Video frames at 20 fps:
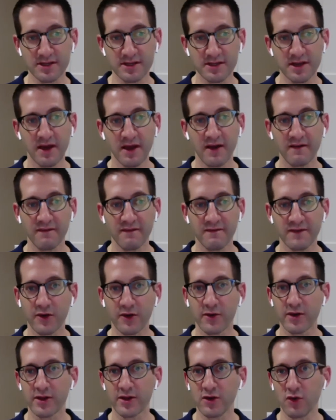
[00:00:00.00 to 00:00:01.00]
very
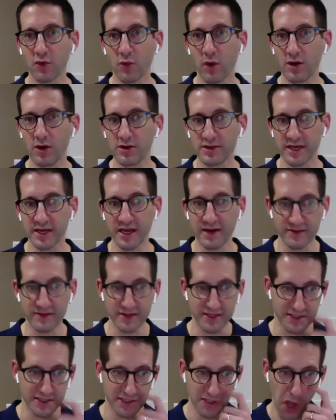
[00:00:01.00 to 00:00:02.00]
low quality
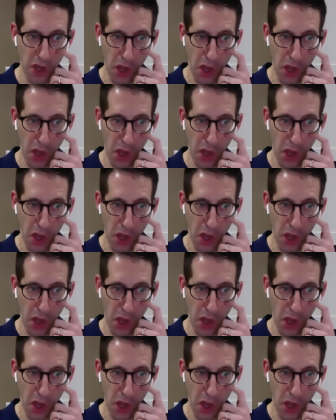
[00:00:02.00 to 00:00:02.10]
evidence.